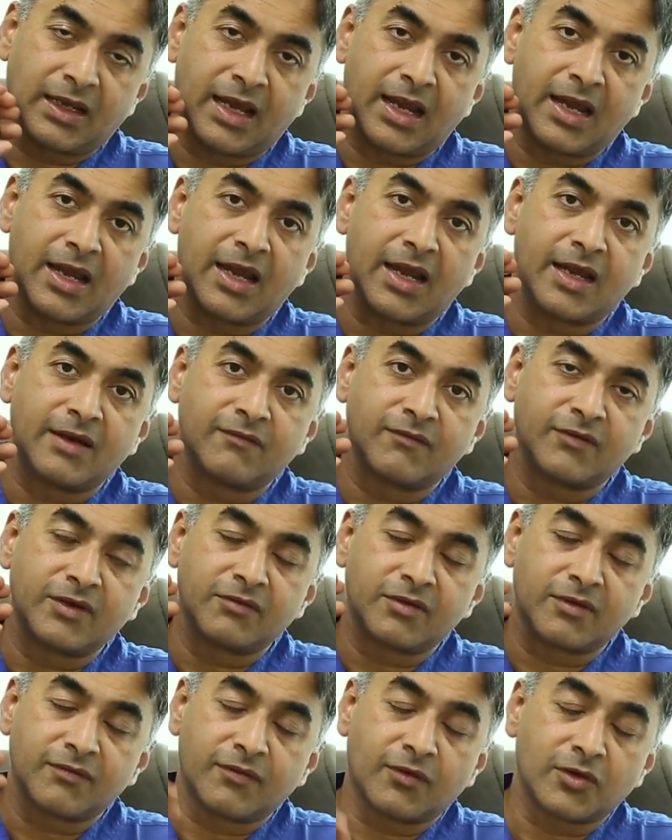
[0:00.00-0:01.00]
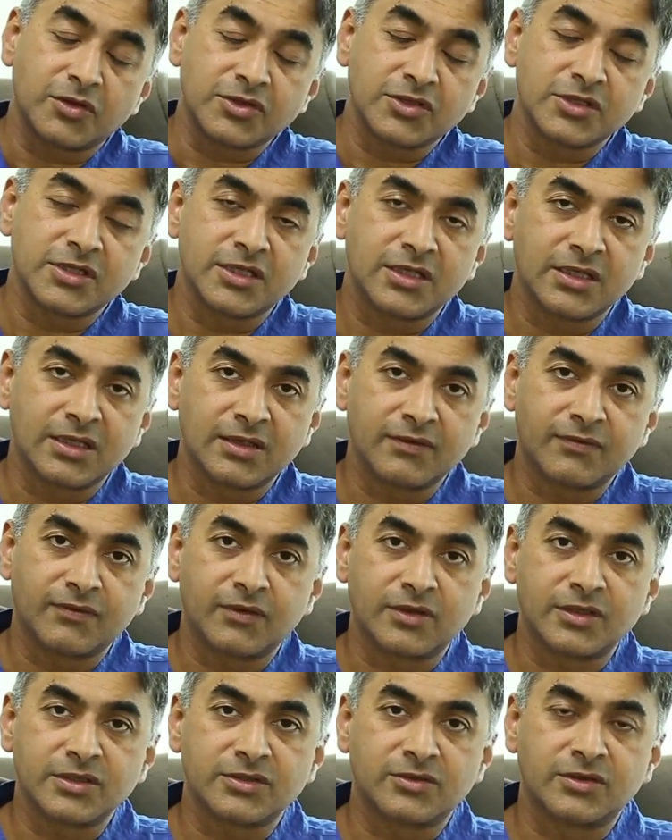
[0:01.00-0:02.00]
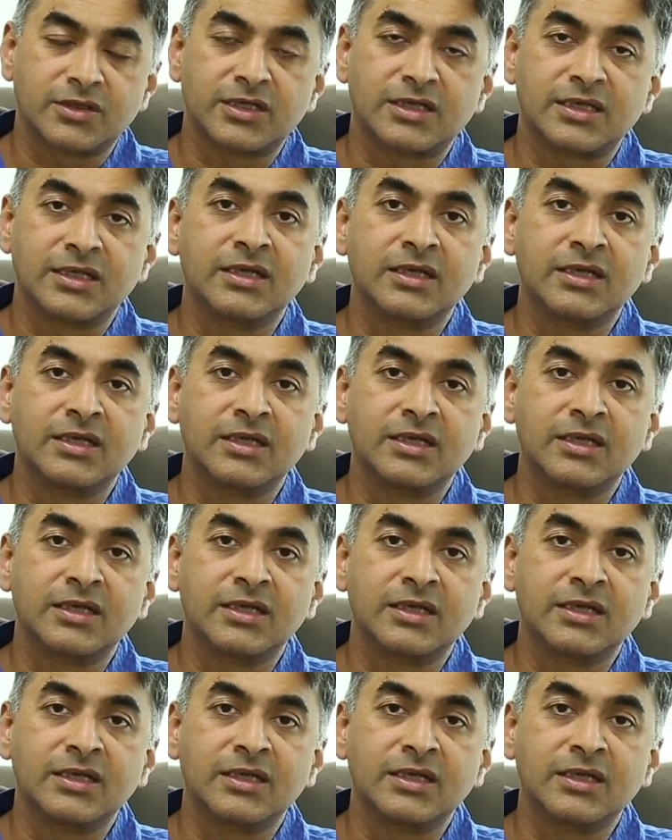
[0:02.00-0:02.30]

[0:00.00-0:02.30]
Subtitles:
and we were fortunate enough for us to get